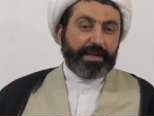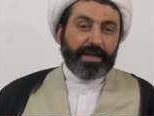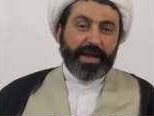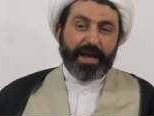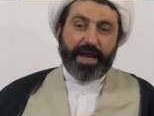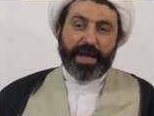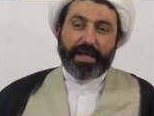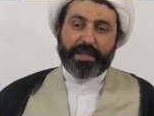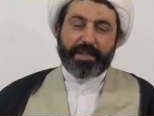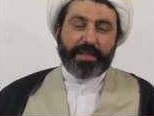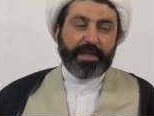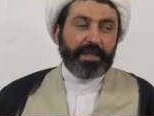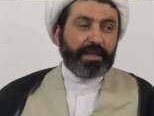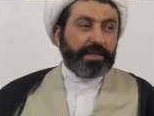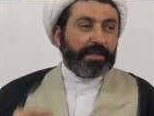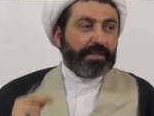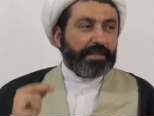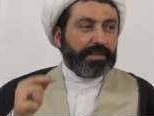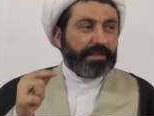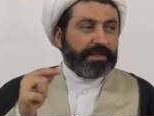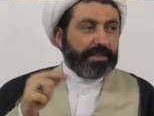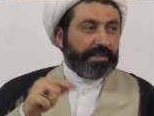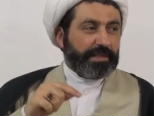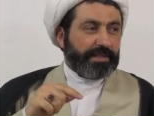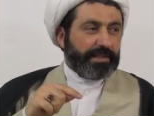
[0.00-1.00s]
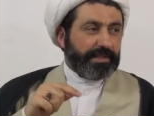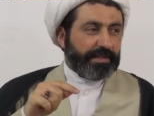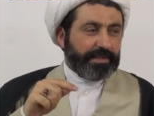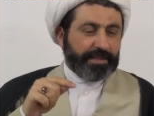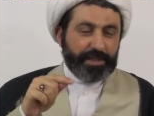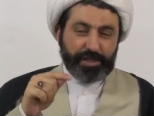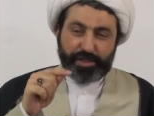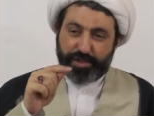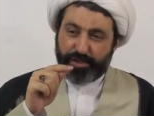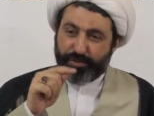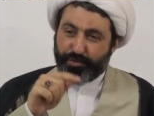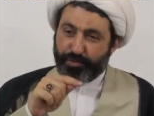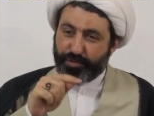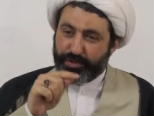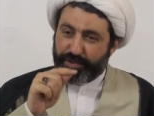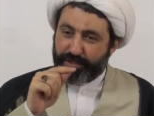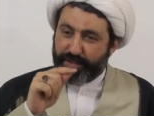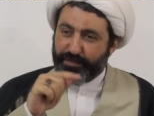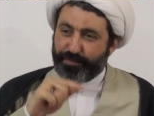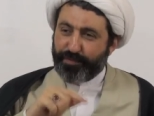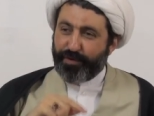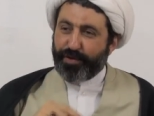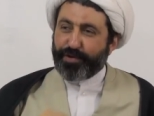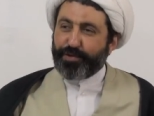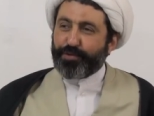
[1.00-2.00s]
I think this is a good
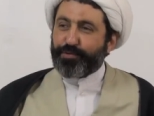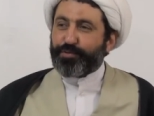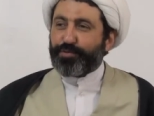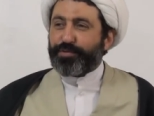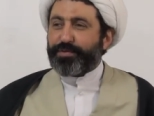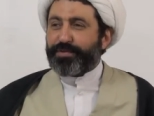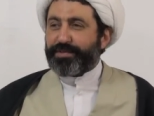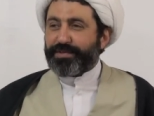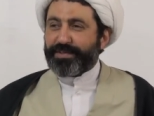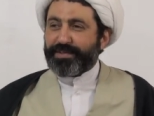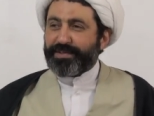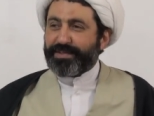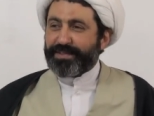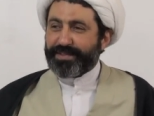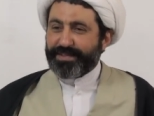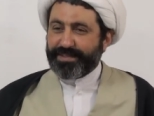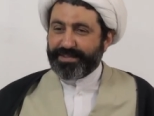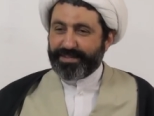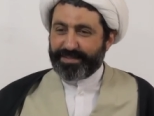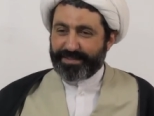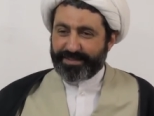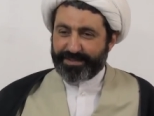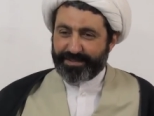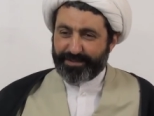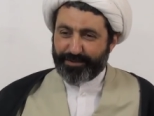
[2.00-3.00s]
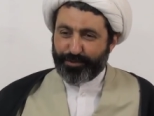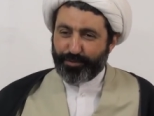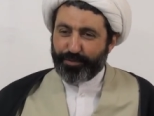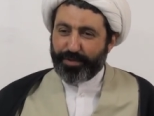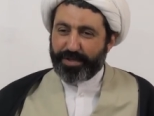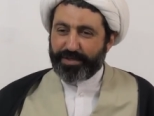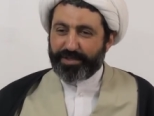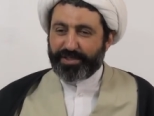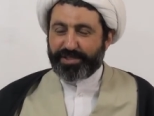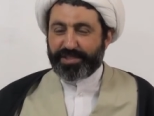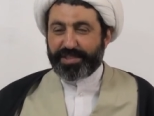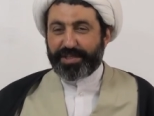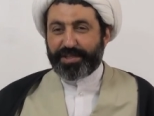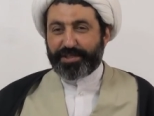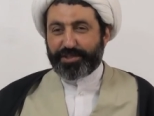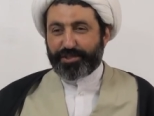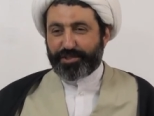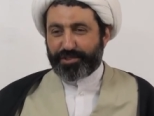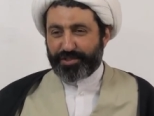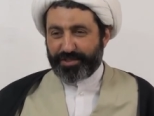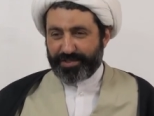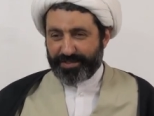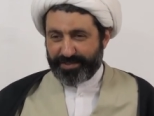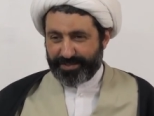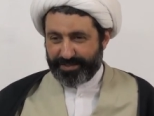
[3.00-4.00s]
thing for you to do a
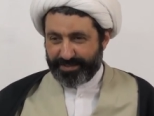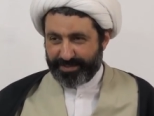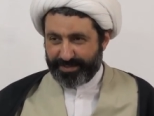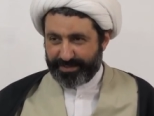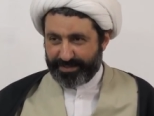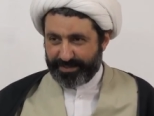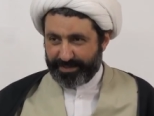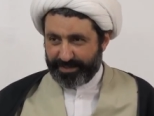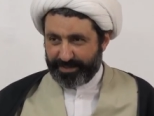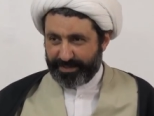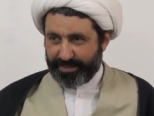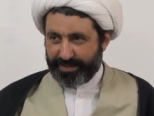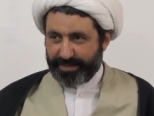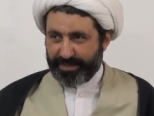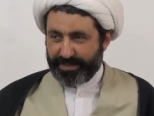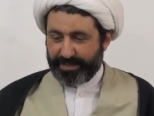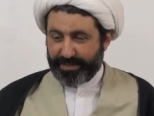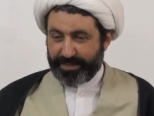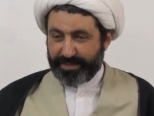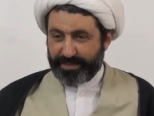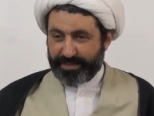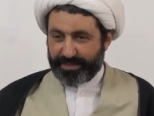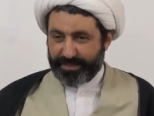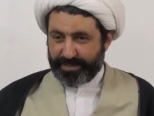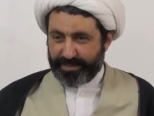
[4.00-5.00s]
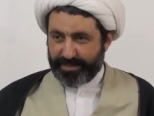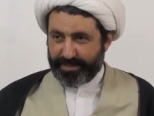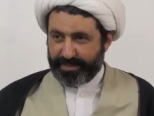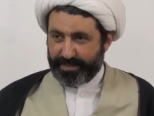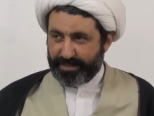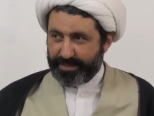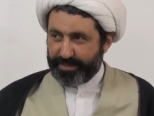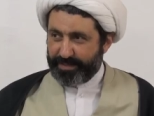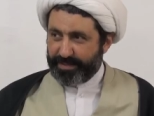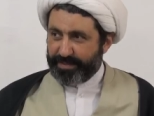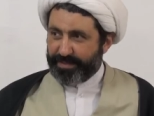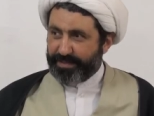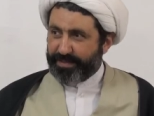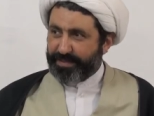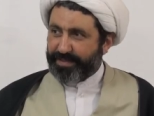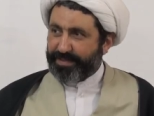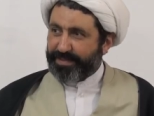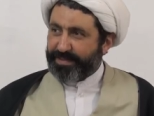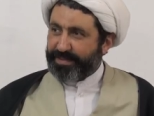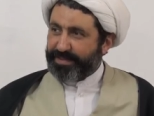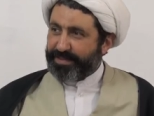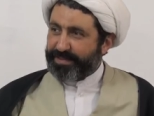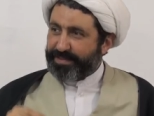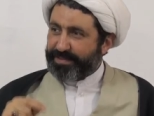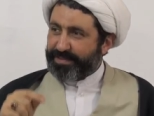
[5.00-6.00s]
research. No,
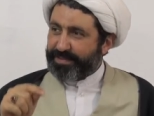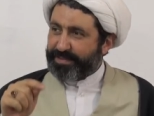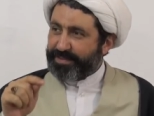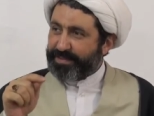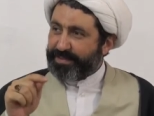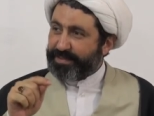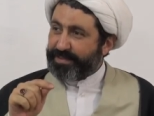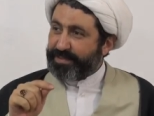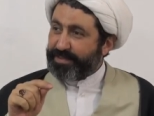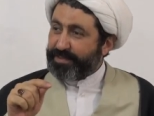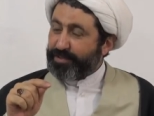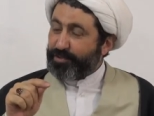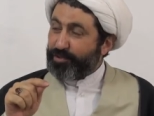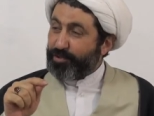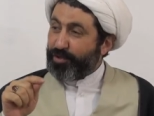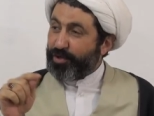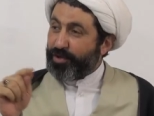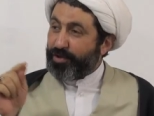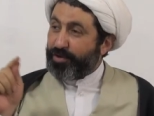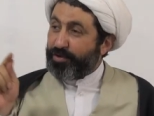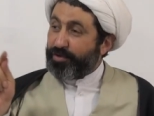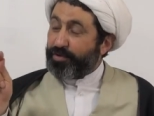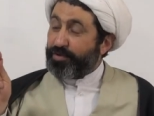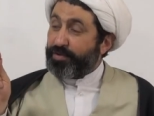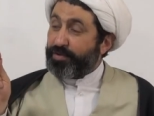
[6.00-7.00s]
no.